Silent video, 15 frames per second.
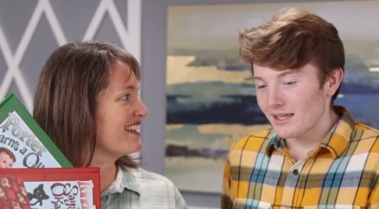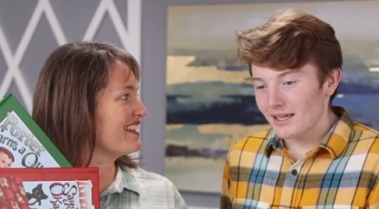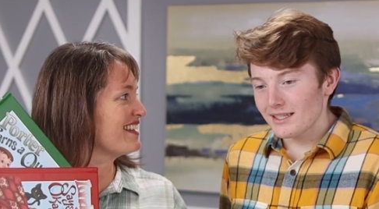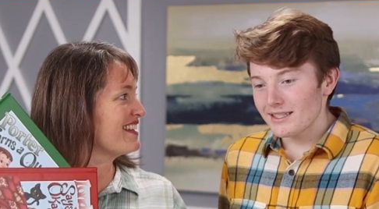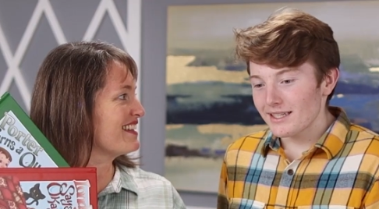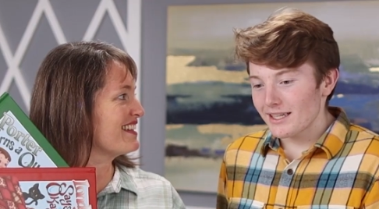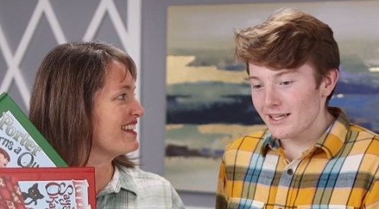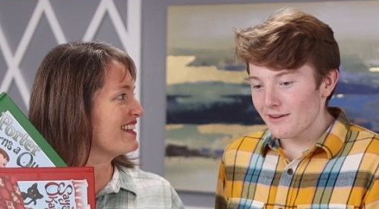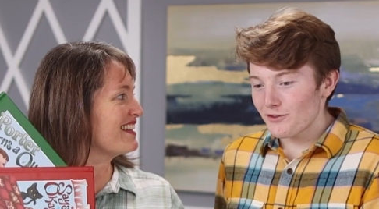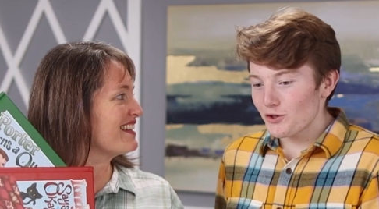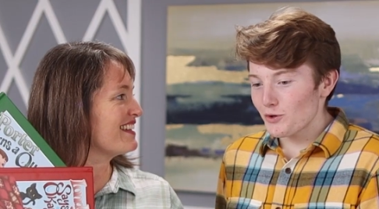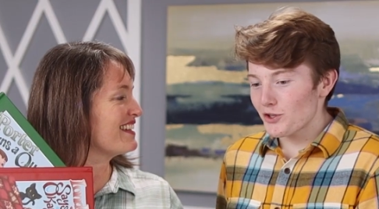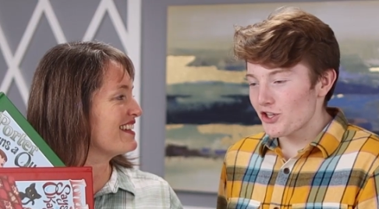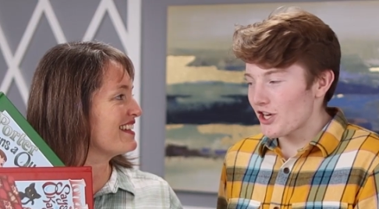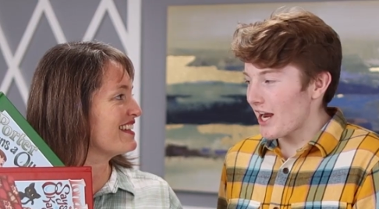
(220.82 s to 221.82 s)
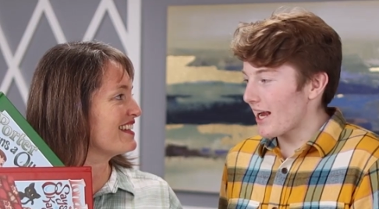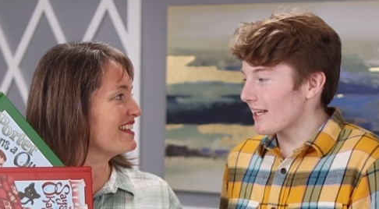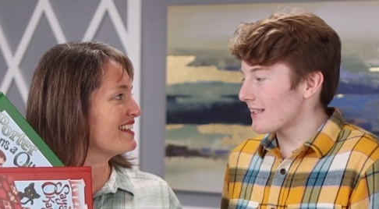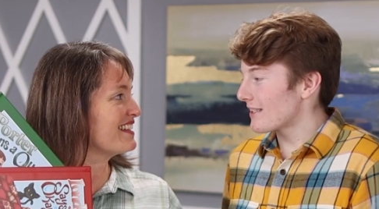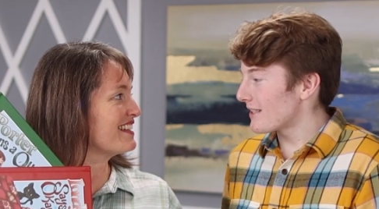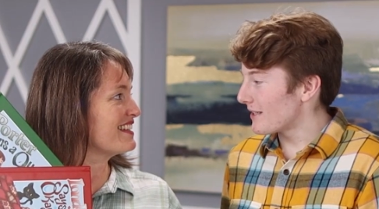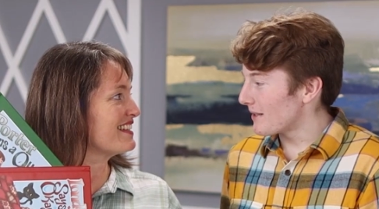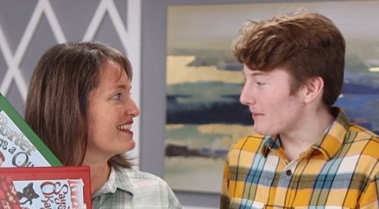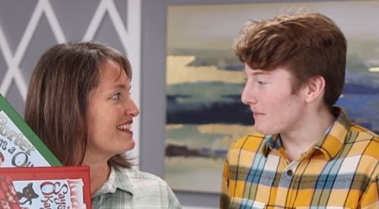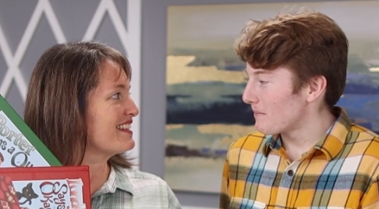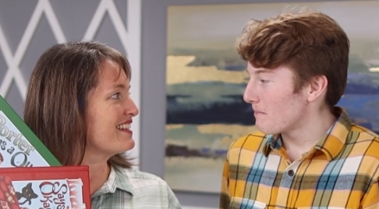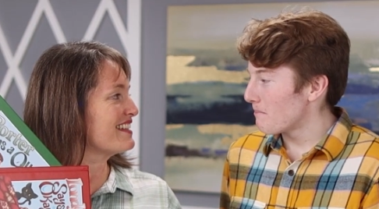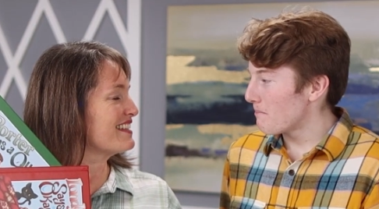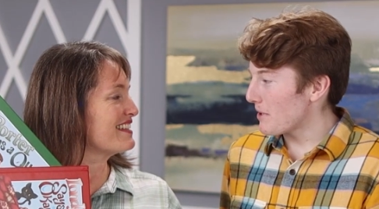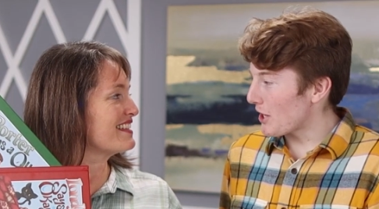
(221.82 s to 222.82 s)
Speaker 1: Because it gives you a chance to
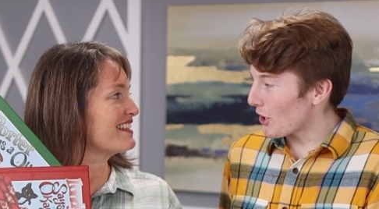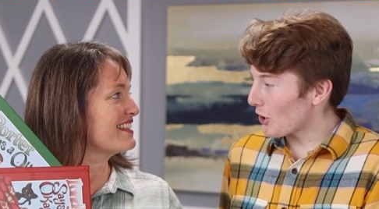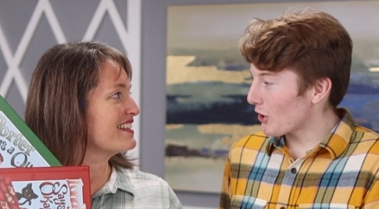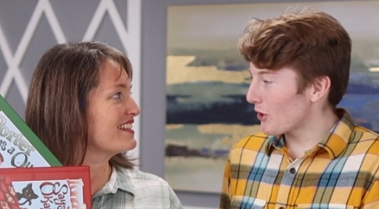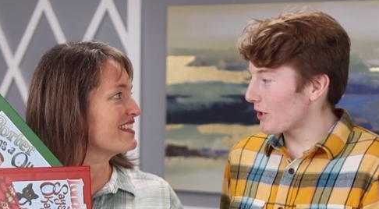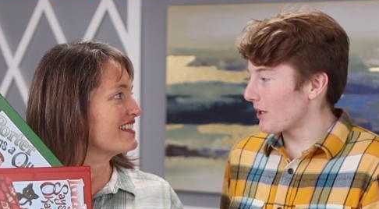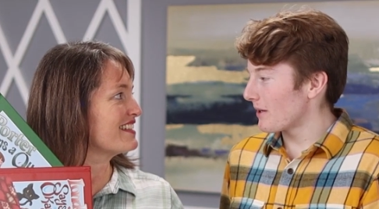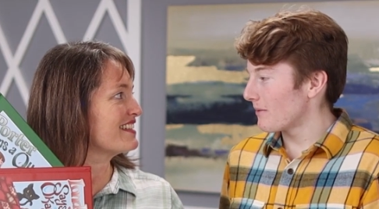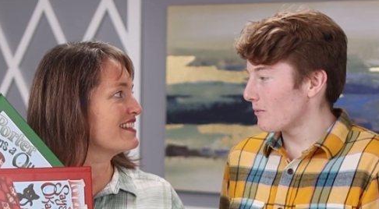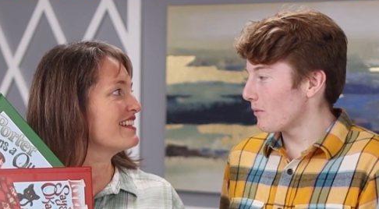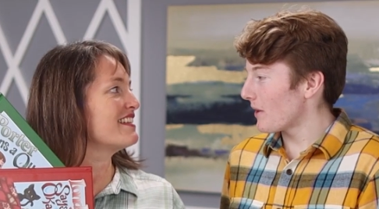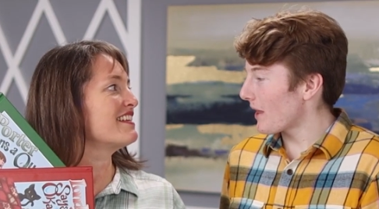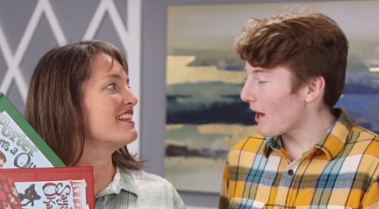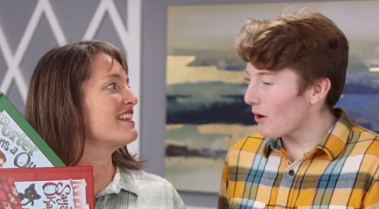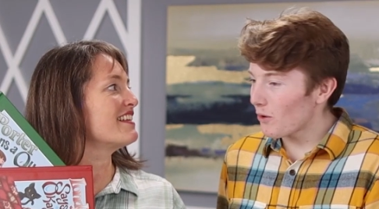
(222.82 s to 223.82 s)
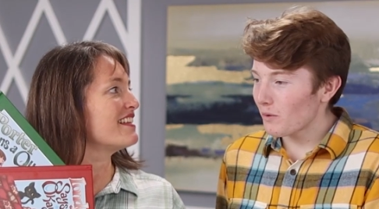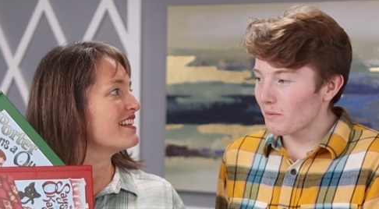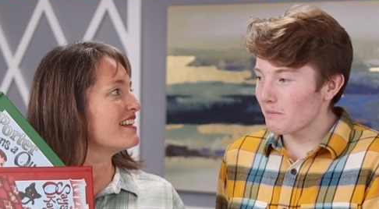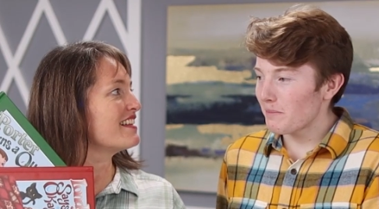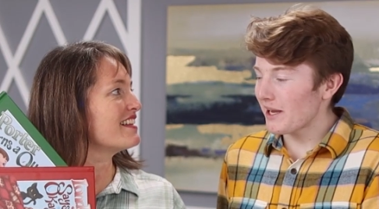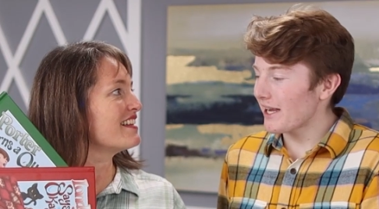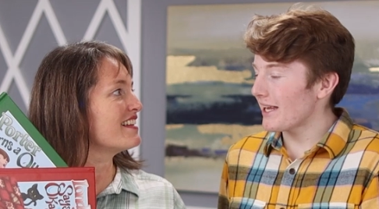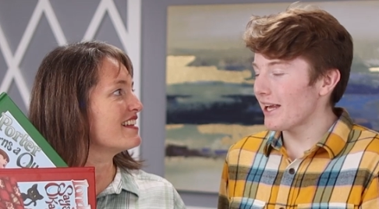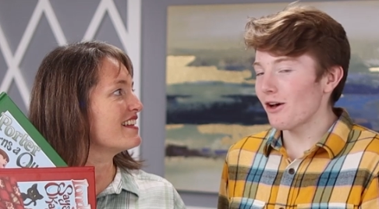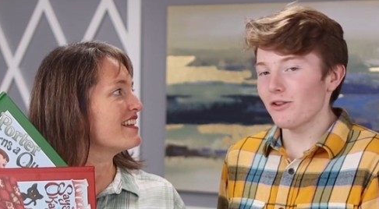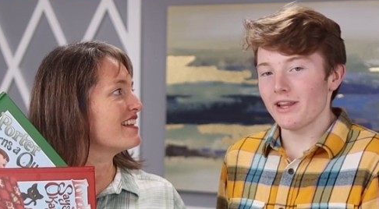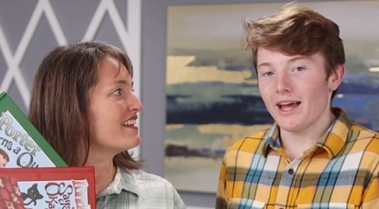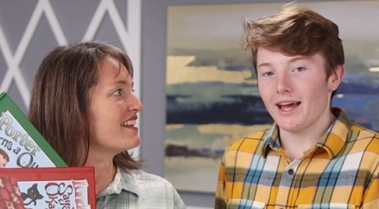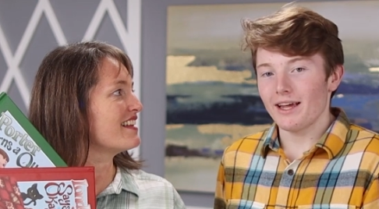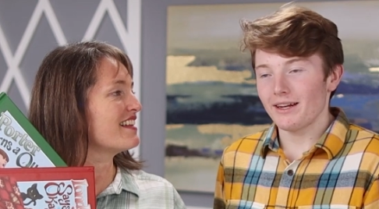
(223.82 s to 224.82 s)
be heard without being
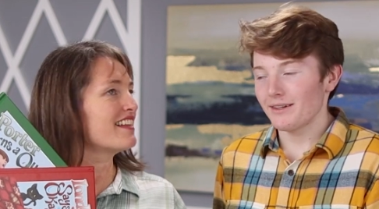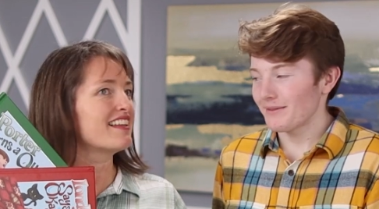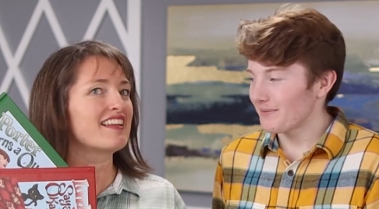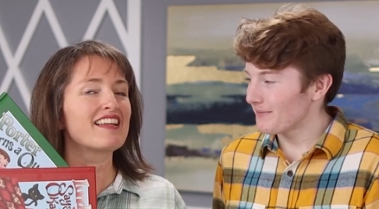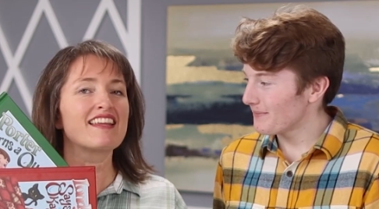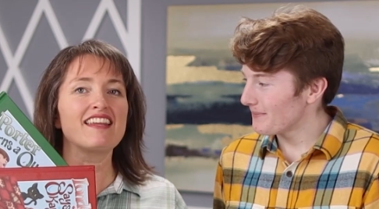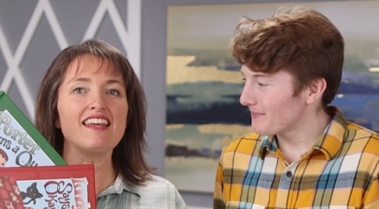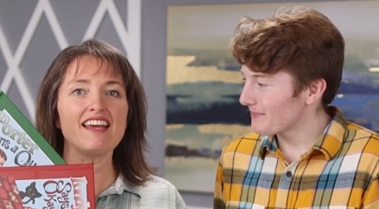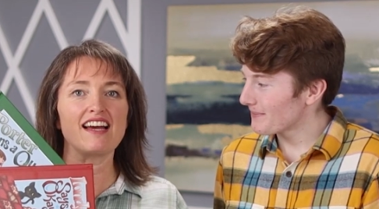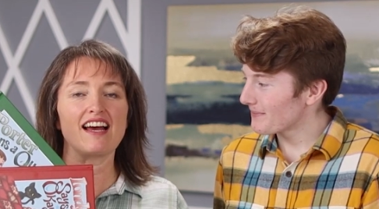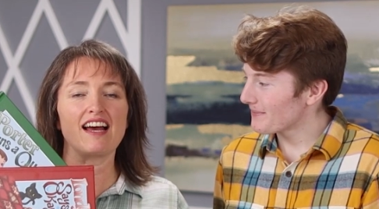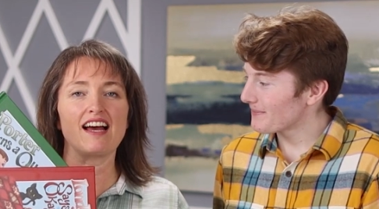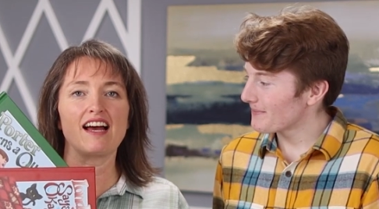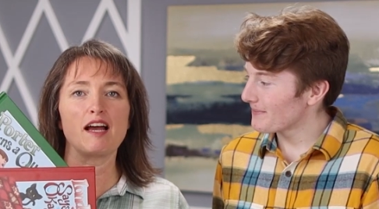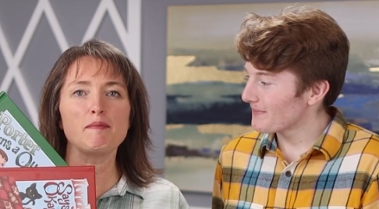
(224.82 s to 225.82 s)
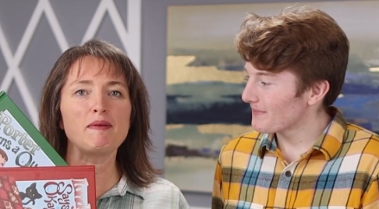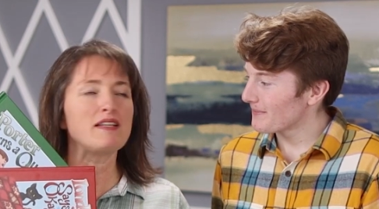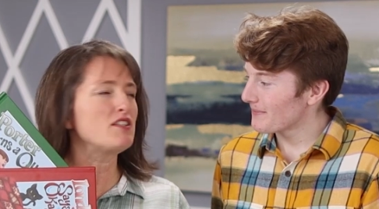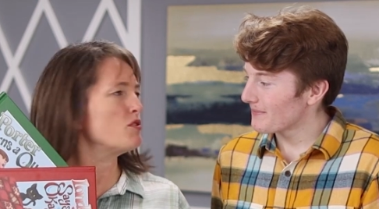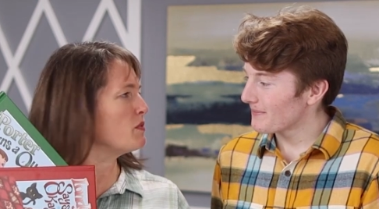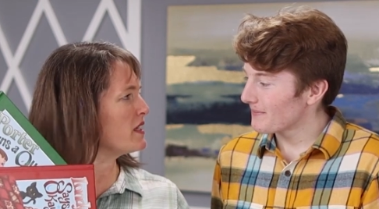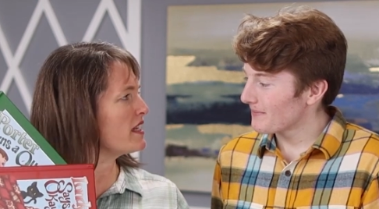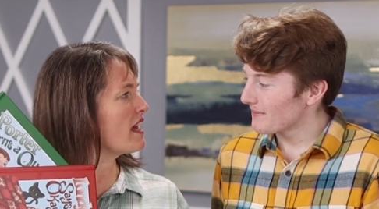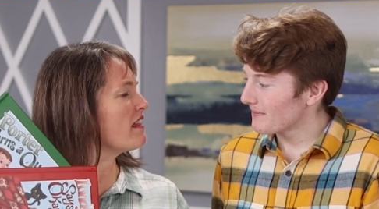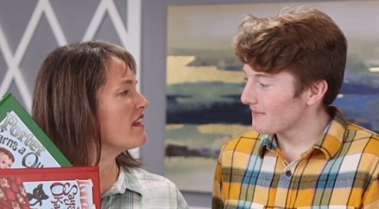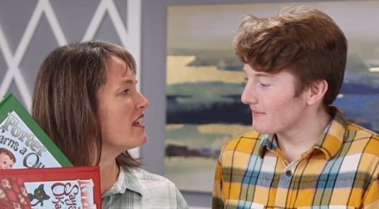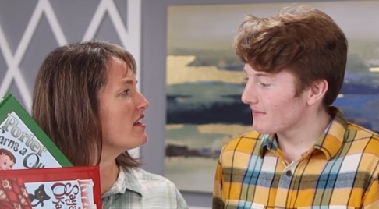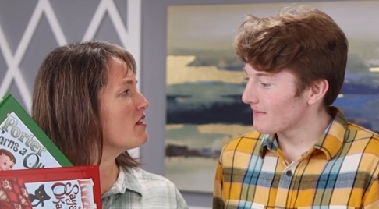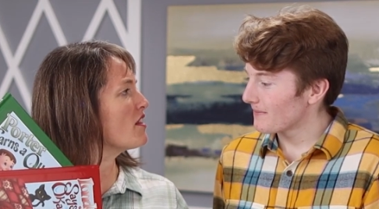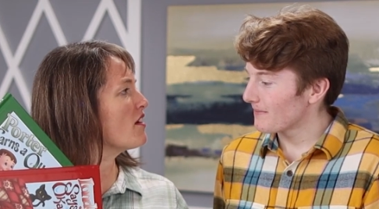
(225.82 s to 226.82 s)
yelled at. Yeah. I mean, do we yell
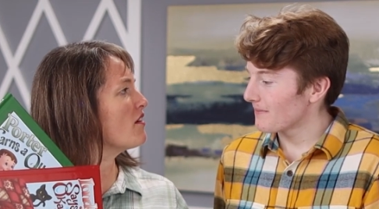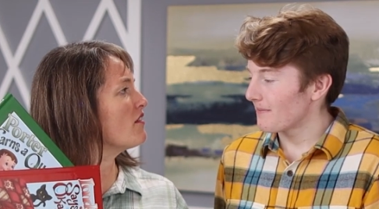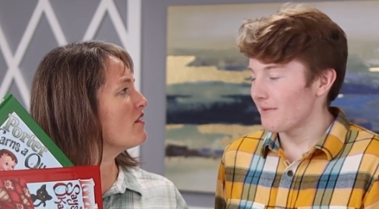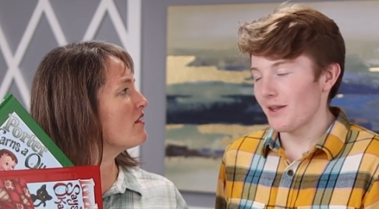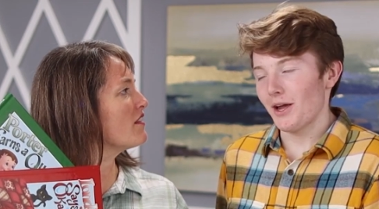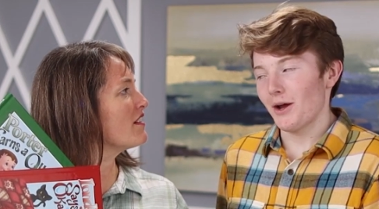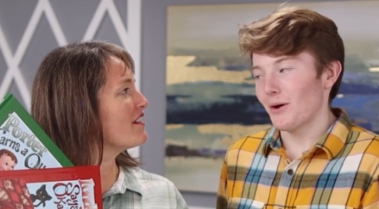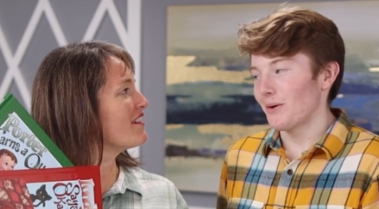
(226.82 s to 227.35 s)
at you though? No.